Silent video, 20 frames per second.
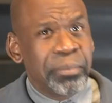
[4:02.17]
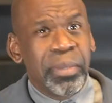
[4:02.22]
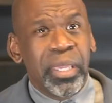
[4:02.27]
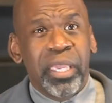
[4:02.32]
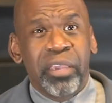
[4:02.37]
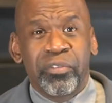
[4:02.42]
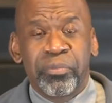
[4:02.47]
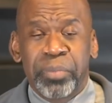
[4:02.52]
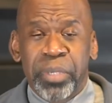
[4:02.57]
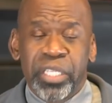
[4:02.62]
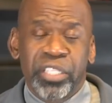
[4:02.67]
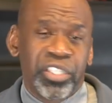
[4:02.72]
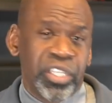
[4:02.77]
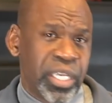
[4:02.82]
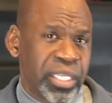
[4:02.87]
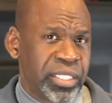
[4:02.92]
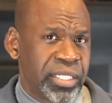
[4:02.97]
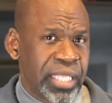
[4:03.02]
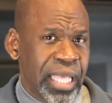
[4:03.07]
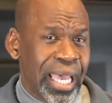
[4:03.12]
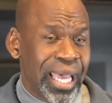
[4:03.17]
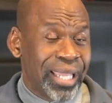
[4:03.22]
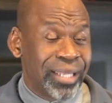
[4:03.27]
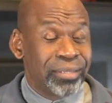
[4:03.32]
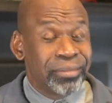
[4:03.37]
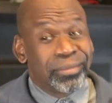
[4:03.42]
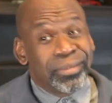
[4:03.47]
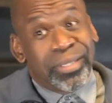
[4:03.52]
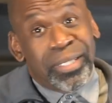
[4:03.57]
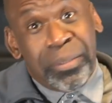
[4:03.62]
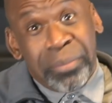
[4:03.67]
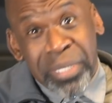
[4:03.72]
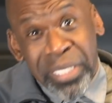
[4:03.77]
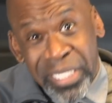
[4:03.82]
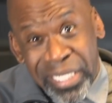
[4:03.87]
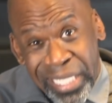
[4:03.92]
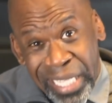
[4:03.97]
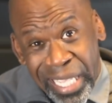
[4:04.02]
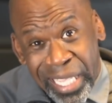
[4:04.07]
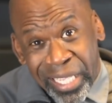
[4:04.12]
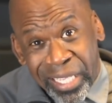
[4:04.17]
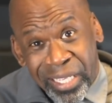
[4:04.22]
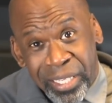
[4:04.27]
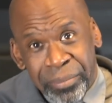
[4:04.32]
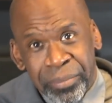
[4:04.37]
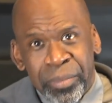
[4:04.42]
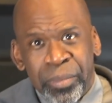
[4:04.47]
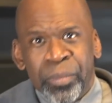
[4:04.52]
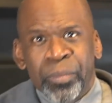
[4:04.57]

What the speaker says: may have been just that, a mistake.